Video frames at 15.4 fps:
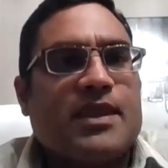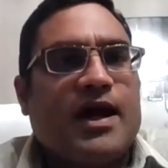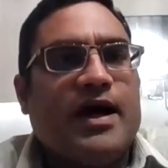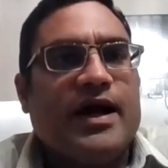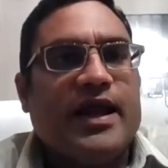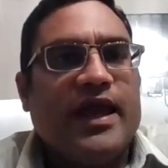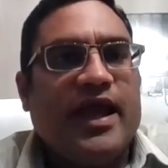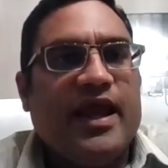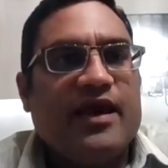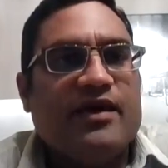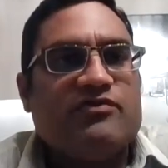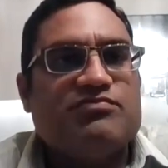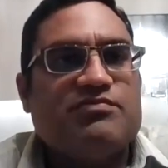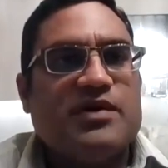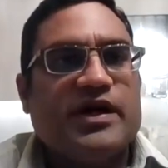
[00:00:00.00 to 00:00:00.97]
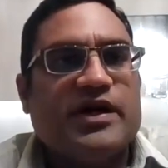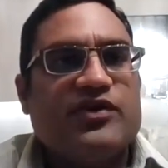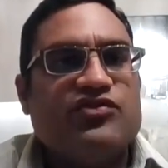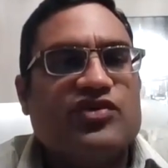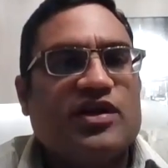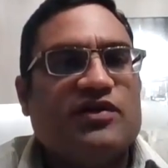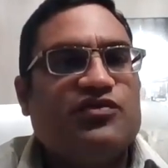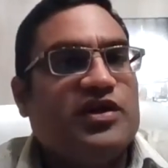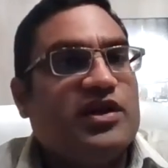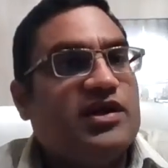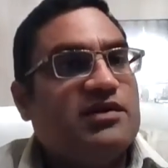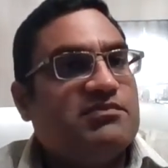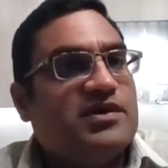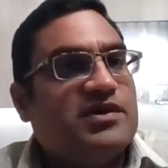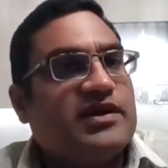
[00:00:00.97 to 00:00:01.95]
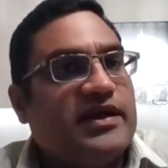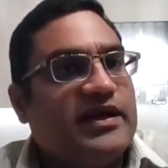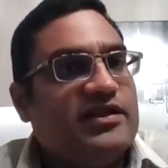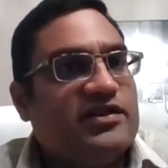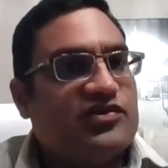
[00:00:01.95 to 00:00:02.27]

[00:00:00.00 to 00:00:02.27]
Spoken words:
I have my cell phone number in